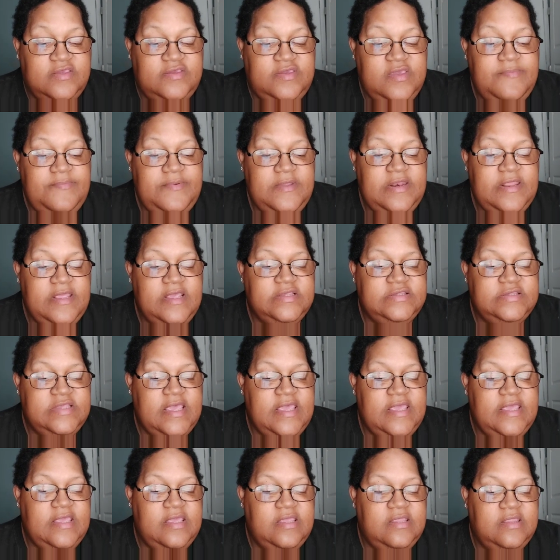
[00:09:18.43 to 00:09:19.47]
shipping is
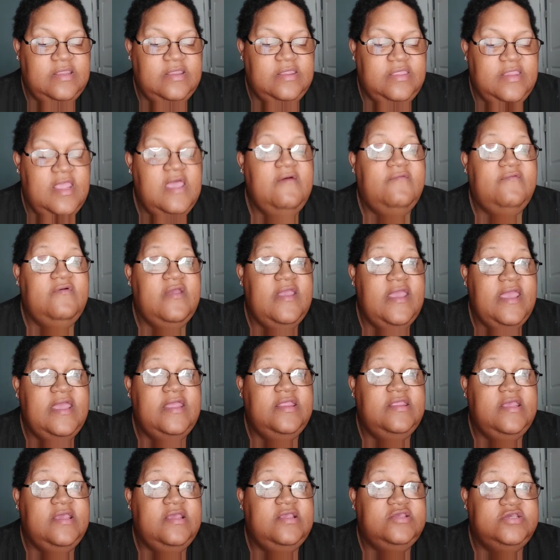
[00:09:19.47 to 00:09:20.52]
a
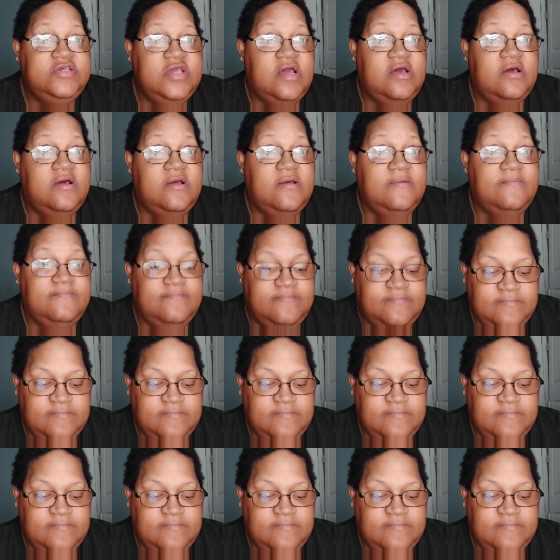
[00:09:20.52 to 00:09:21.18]
never-ending job.